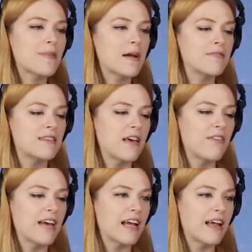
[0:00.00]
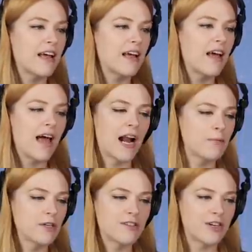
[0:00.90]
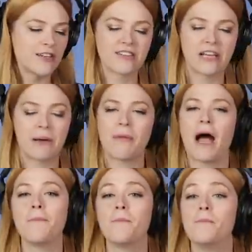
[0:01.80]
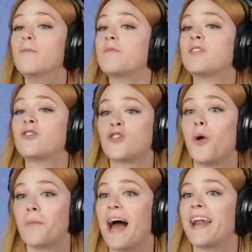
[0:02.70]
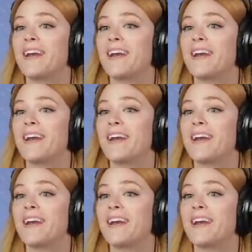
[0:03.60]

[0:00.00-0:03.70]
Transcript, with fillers: I'm saving and I'm restarting this game. I'm so mad.